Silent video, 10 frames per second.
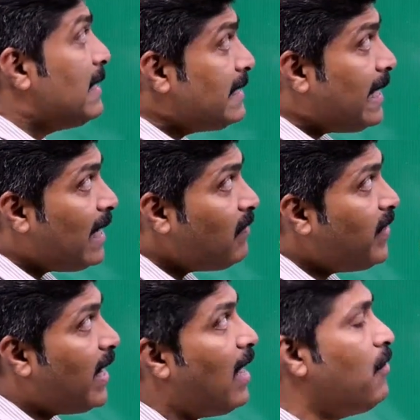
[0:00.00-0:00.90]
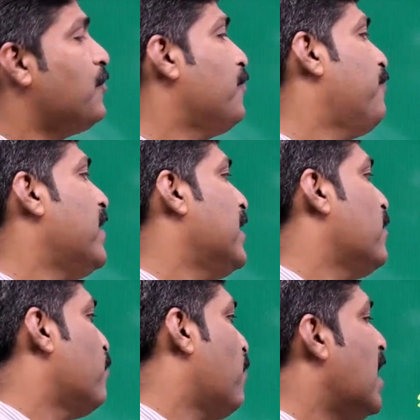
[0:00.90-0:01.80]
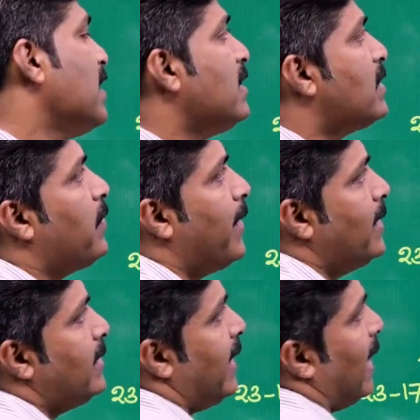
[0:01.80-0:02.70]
Then we have to find out what this quantity